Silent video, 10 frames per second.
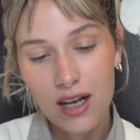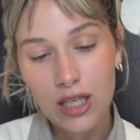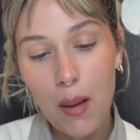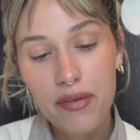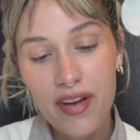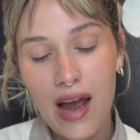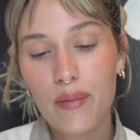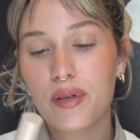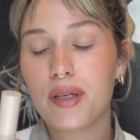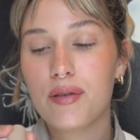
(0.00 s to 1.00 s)
On top of it,
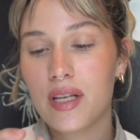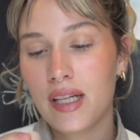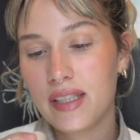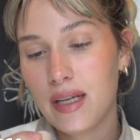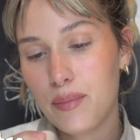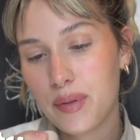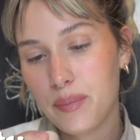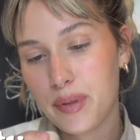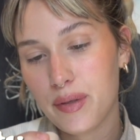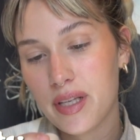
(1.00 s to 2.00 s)
I will use
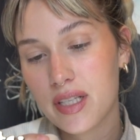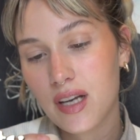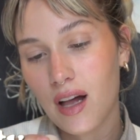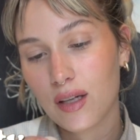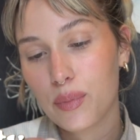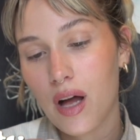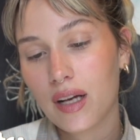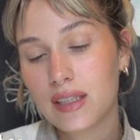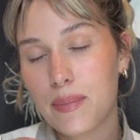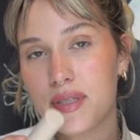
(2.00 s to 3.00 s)
Ilia Beauty's Color
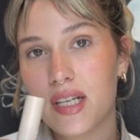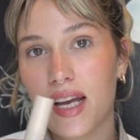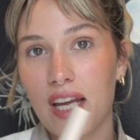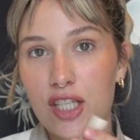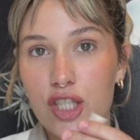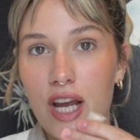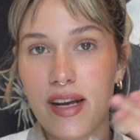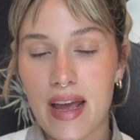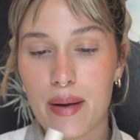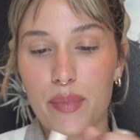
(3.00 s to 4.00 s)
Block lipstick in
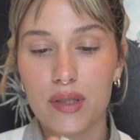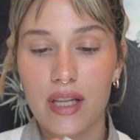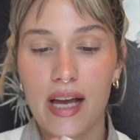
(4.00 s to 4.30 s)
shade Amber